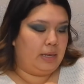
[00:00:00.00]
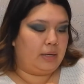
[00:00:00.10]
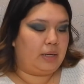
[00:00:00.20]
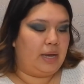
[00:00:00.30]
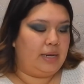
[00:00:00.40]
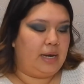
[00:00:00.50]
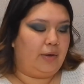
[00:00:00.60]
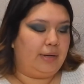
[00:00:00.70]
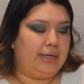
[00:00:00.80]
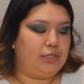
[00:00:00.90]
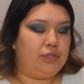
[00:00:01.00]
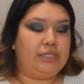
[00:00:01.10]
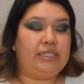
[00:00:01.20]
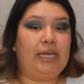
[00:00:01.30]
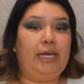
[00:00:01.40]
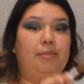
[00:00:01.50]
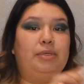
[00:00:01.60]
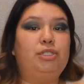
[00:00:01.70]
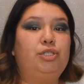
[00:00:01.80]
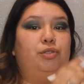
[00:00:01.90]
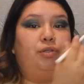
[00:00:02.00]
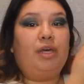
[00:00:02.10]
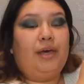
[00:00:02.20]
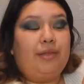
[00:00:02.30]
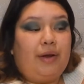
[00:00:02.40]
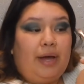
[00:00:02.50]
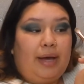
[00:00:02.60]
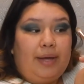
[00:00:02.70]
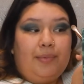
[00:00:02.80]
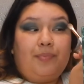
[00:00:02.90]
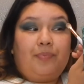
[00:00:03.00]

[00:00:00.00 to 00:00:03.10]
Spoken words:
Okay, now I'm going to do the same to the other eye.